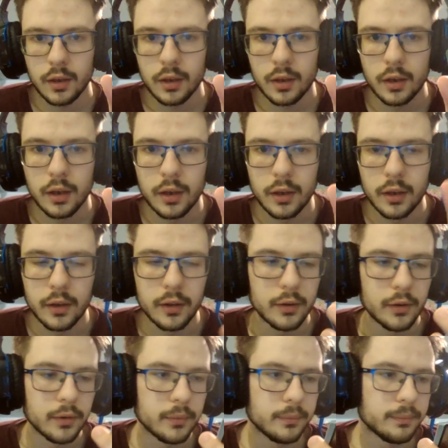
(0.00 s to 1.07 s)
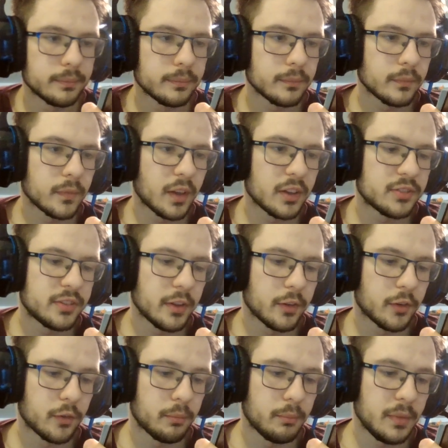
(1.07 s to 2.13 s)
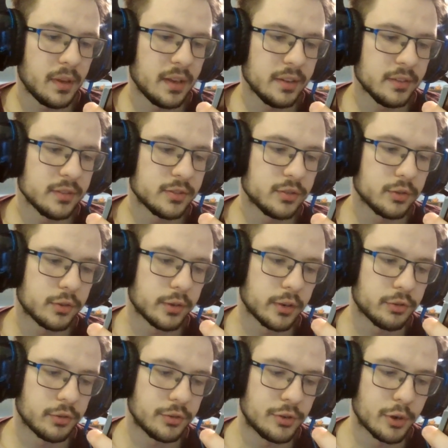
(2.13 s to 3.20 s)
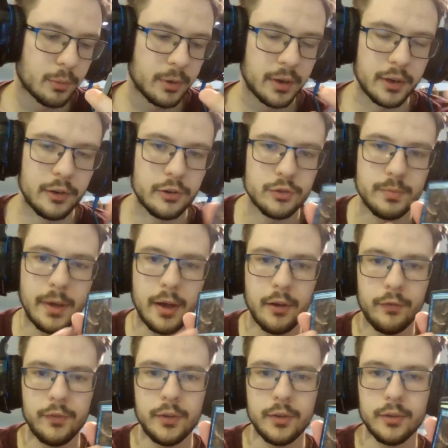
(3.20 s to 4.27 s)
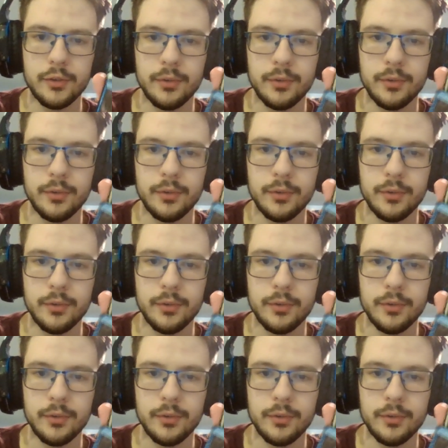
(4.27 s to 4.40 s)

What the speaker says: A Sailor of Means, you create your job when it enters battlefield.